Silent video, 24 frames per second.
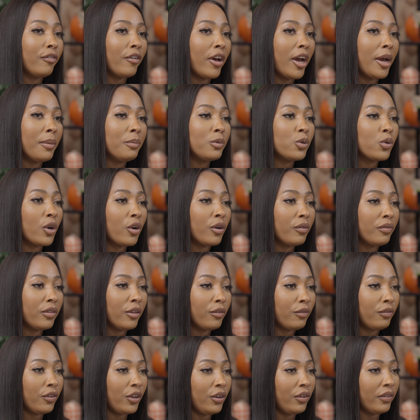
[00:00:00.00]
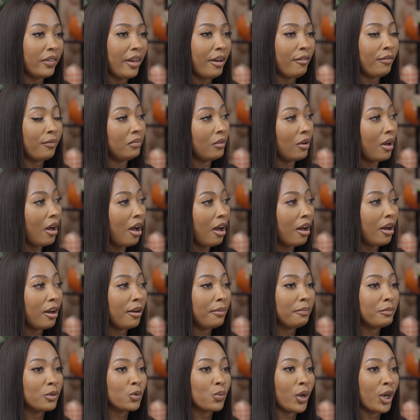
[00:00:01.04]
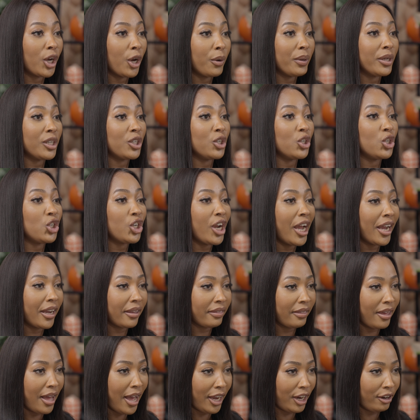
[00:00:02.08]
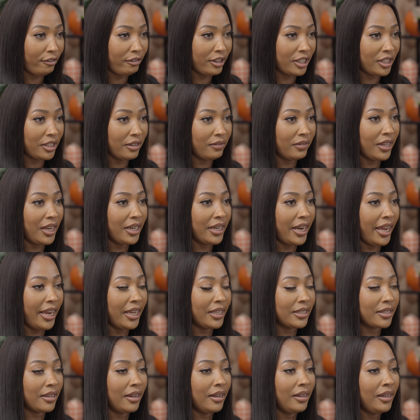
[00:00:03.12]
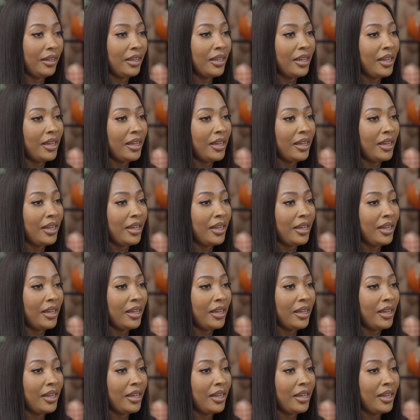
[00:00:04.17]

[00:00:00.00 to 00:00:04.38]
firms were of the view that arms were going to check the accuracy of their data,